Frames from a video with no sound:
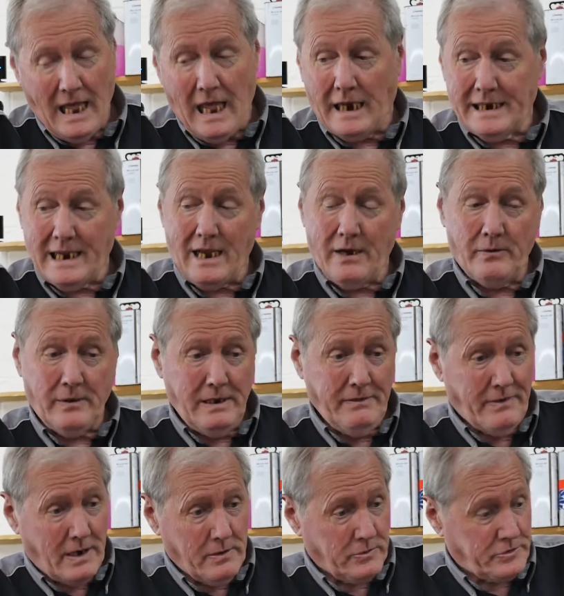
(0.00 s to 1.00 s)
Now, if
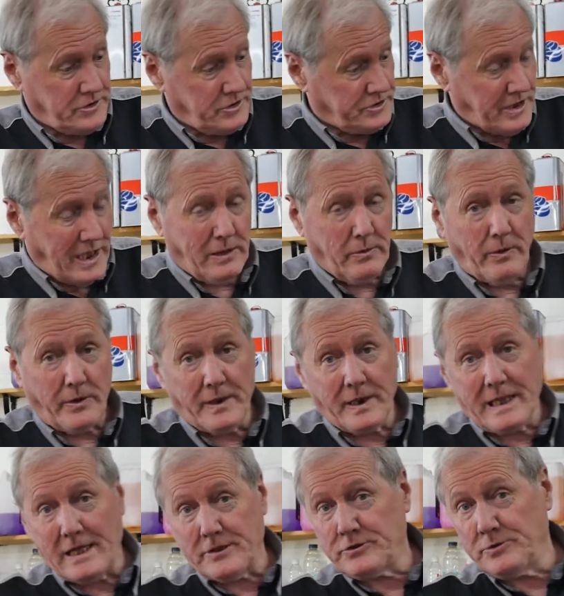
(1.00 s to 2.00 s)
I was to sell one and
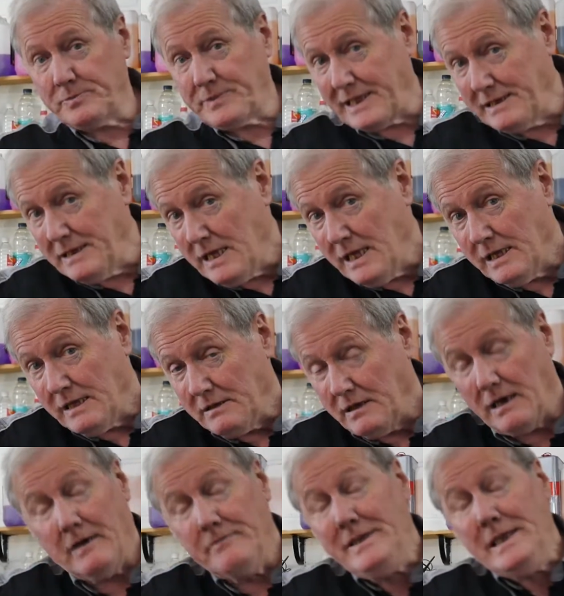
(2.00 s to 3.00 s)
get something
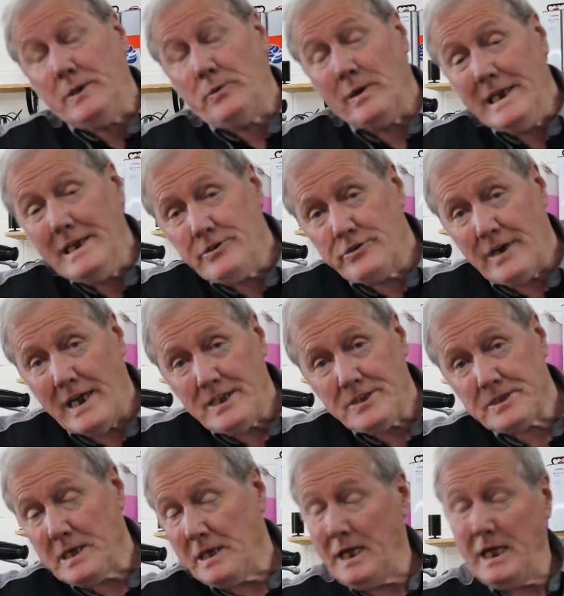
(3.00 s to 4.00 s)
of equal
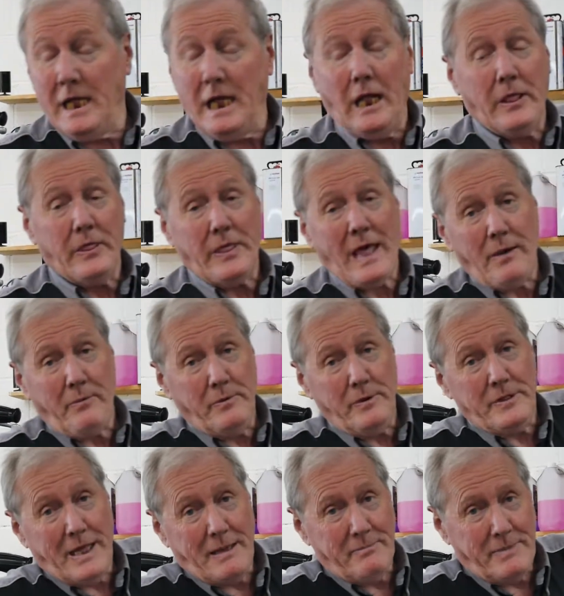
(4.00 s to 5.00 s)
interest, that
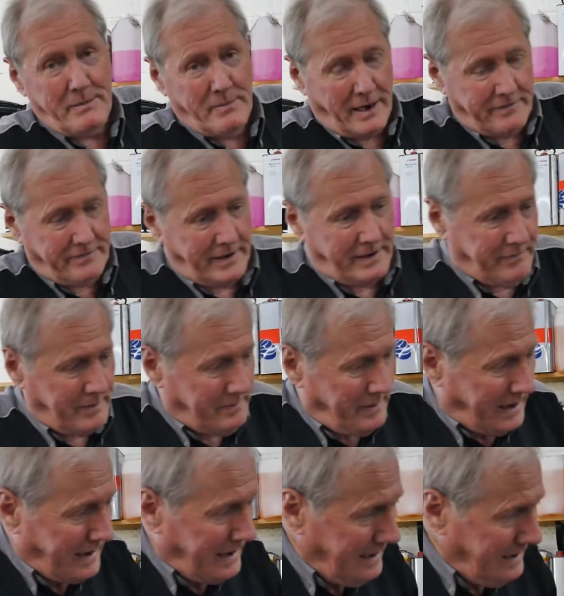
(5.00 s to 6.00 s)
would then be my favourite
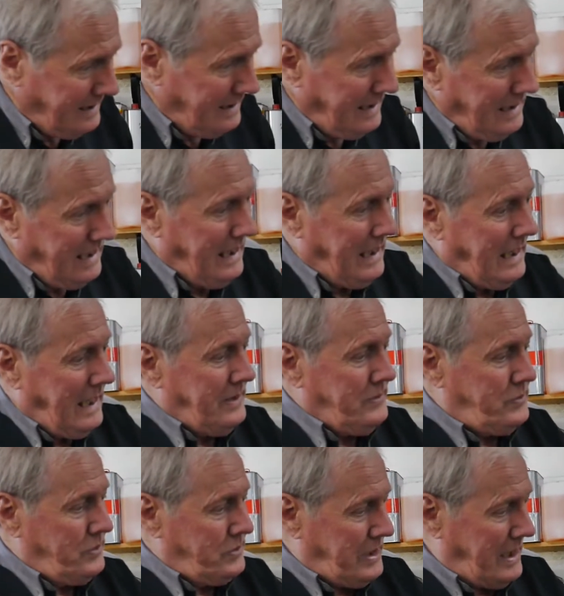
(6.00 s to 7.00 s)
bike. That's
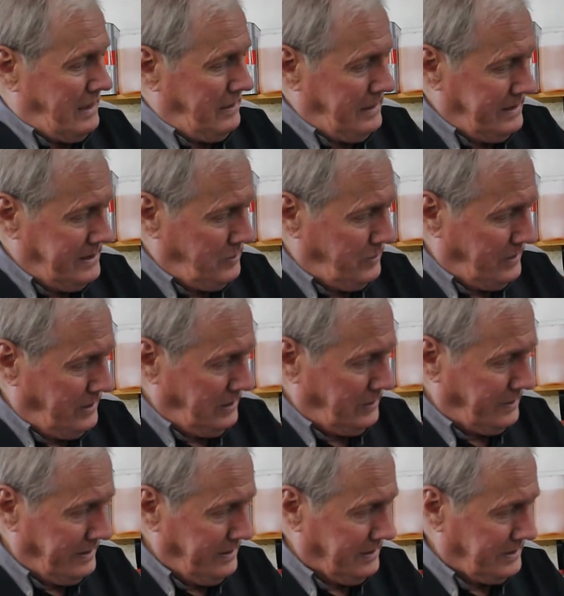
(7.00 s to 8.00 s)
just how this world
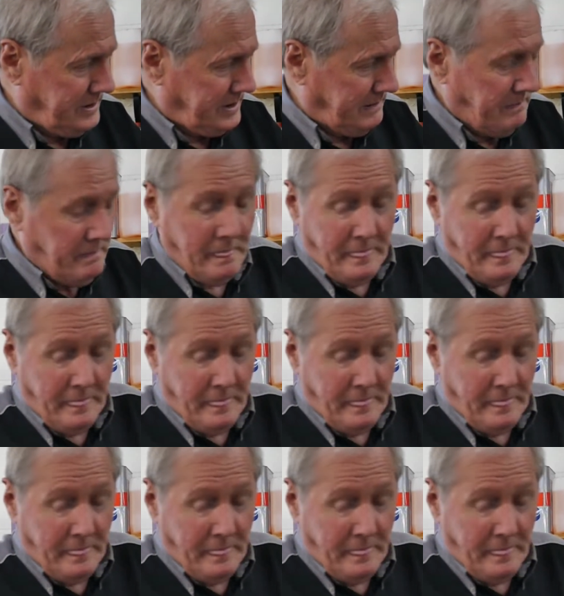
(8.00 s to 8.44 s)
works.